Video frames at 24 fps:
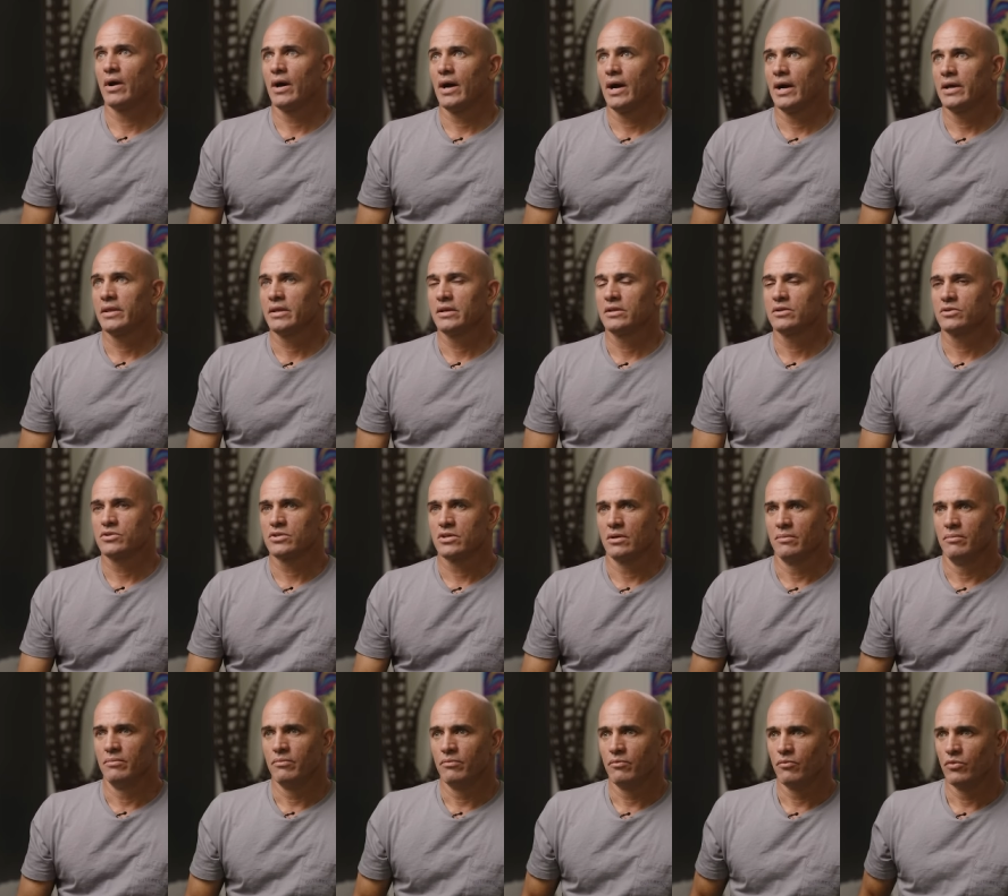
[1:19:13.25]
I think there's
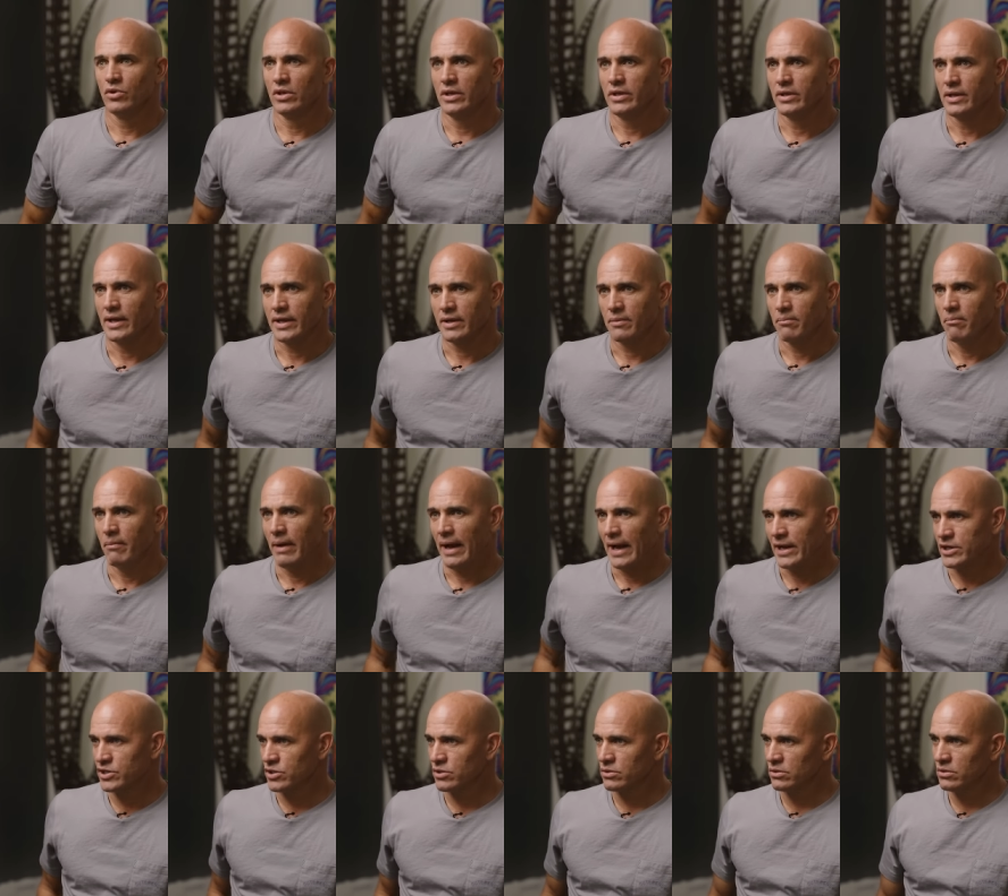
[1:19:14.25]
something really like
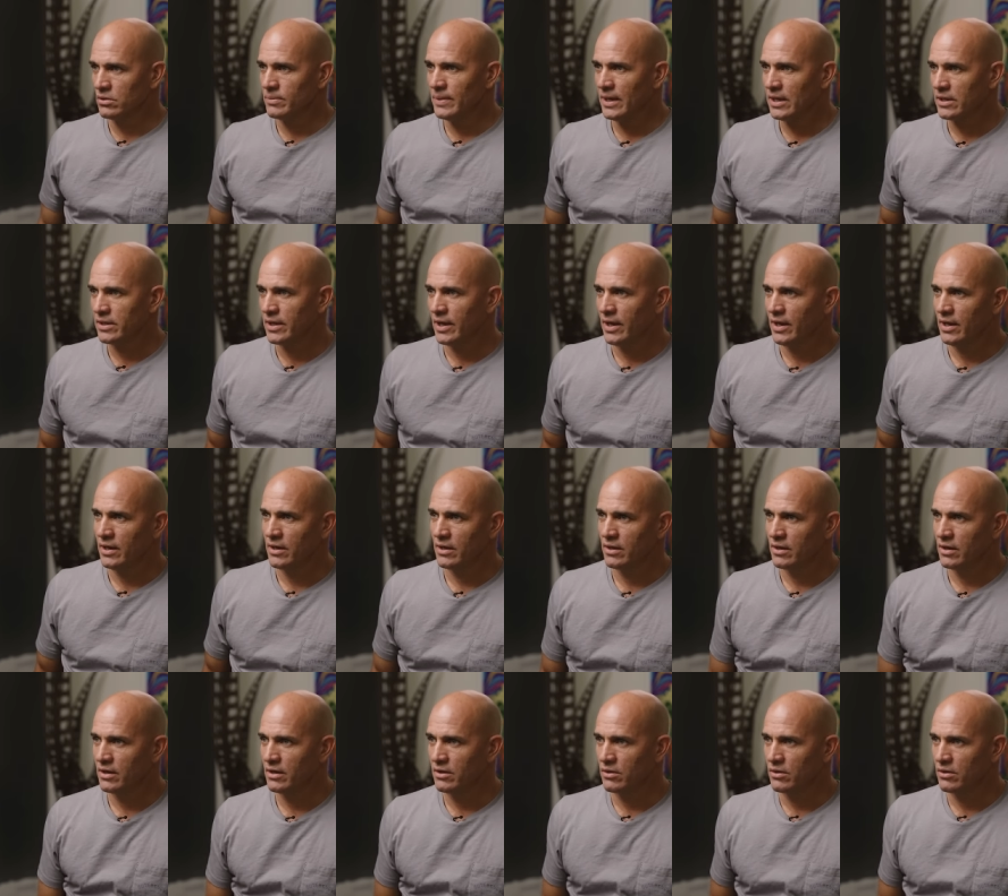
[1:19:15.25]
magical about that.